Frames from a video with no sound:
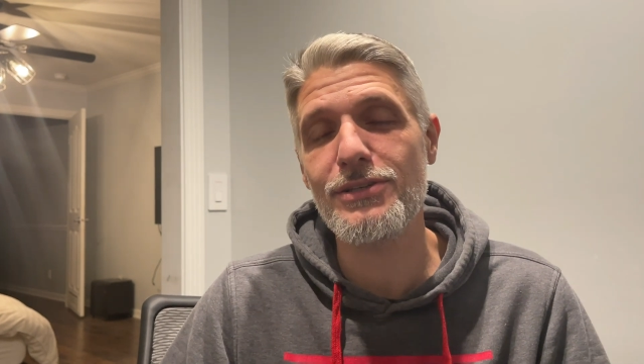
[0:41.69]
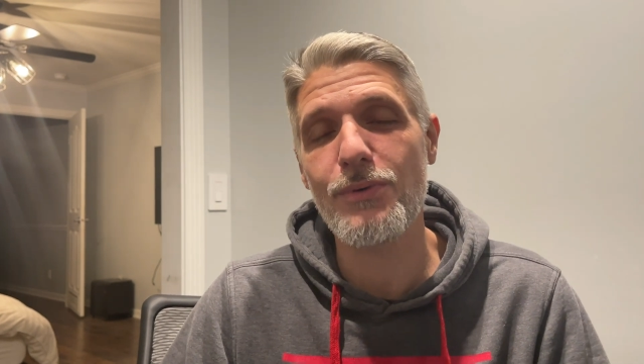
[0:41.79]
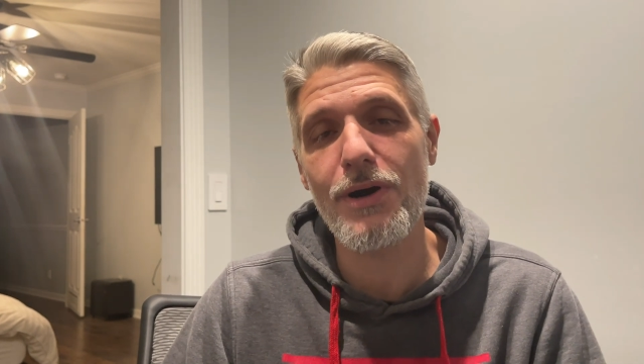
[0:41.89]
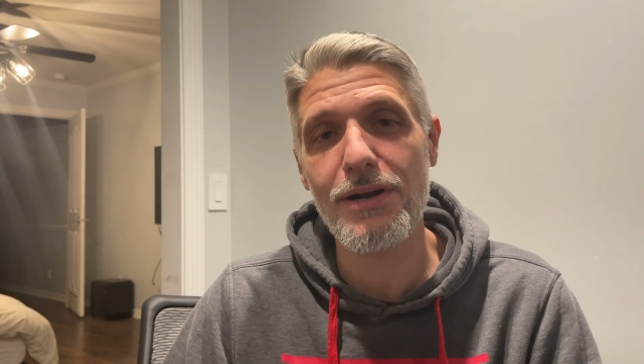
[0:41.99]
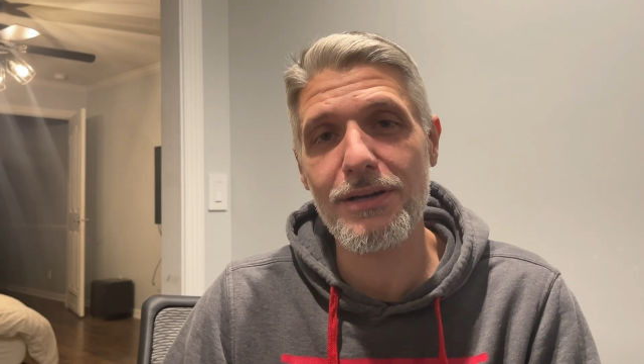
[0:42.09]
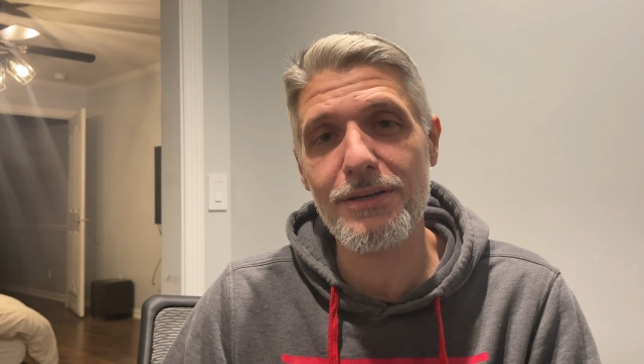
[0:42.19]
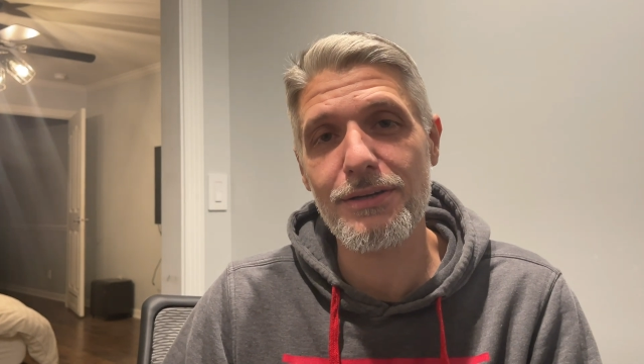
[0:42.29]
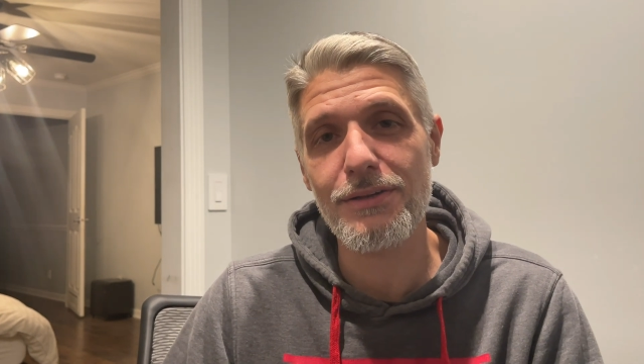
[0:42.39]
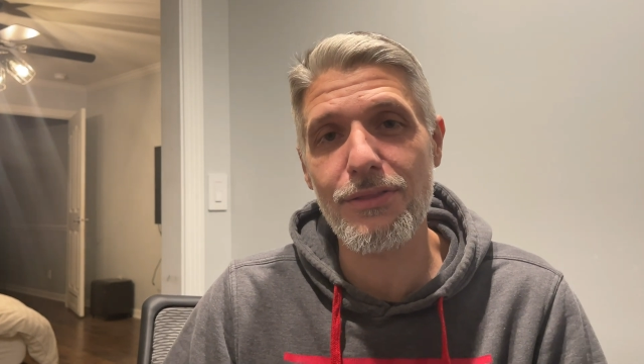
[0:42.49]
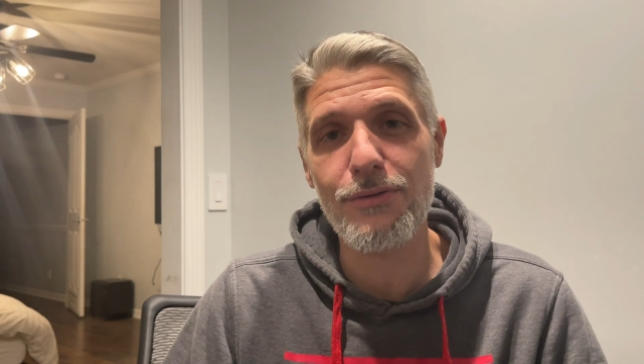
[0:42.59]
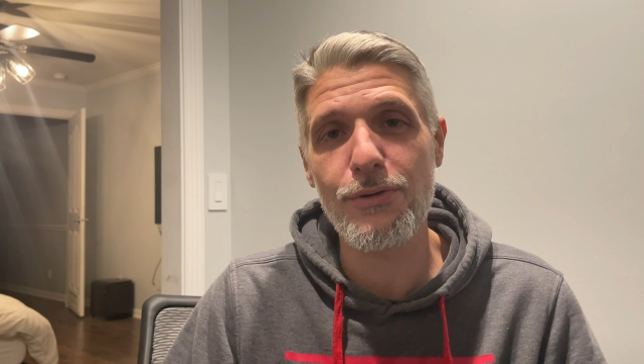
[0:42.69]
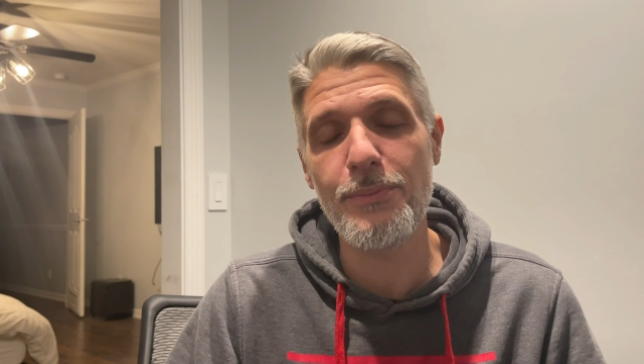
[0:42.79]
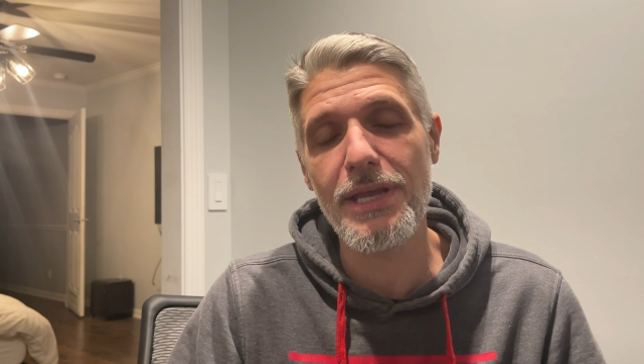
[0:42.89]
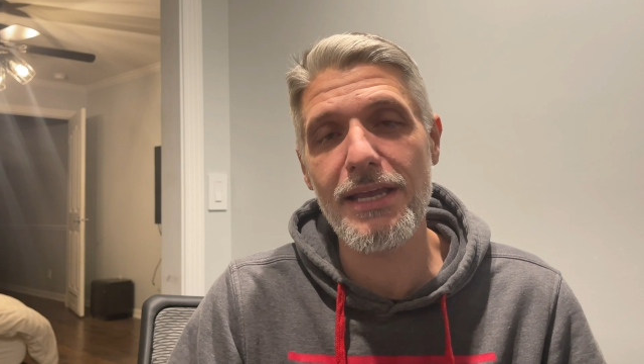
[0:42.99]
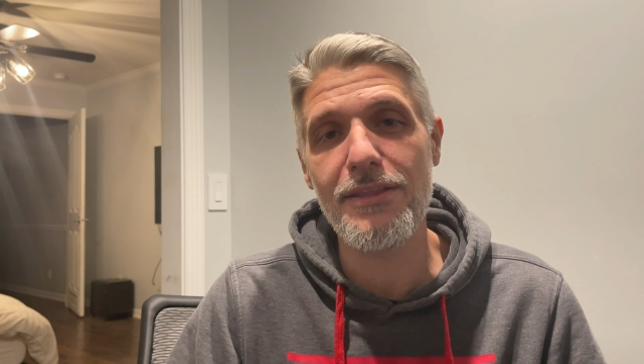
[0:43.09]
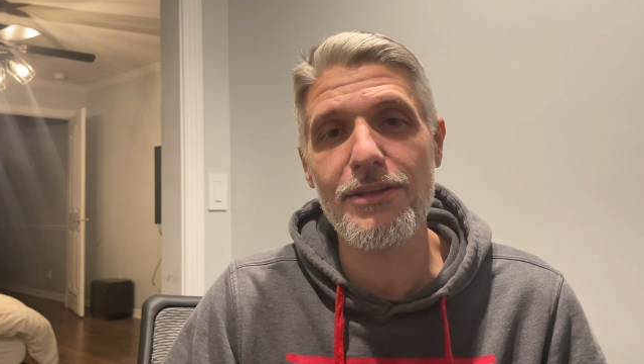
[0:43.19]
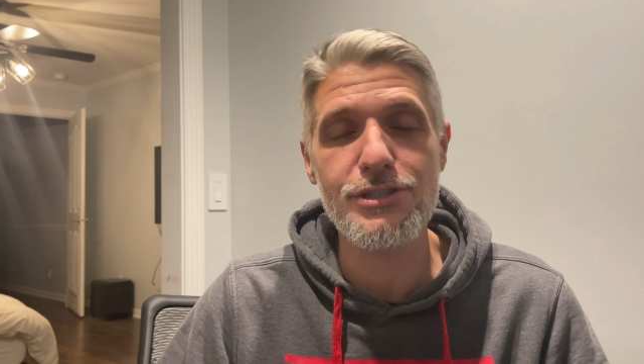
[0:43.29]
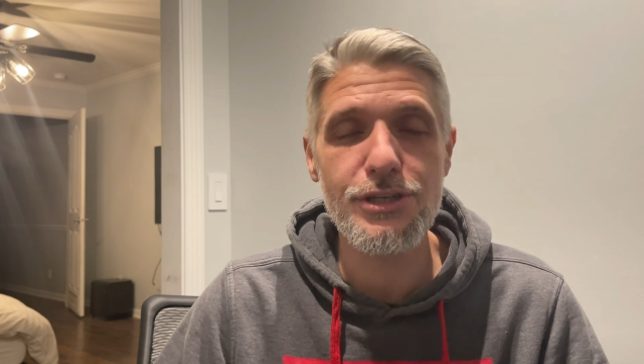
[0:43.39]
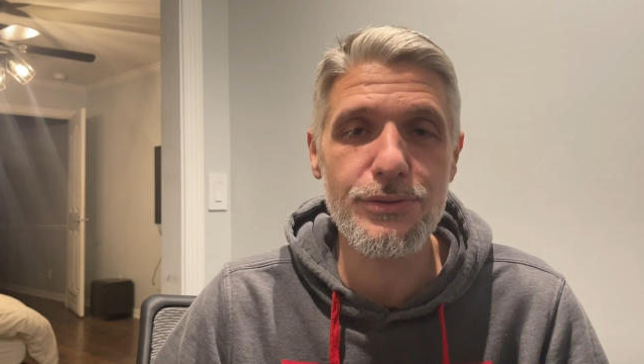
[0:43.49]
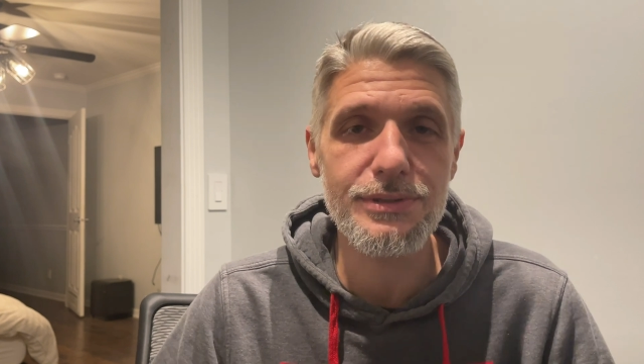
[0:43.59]
to walk through me in the
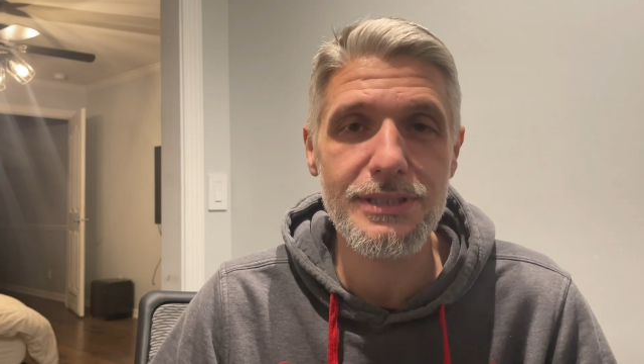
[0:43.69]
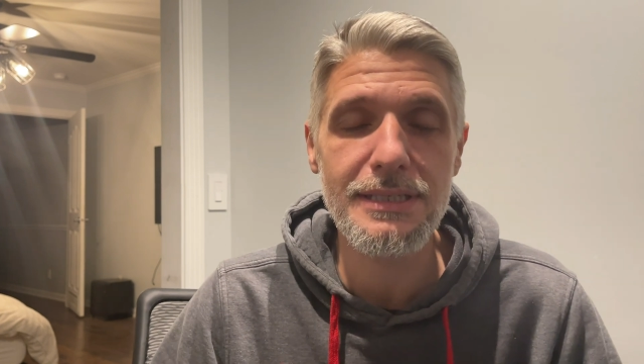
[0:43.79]
chute.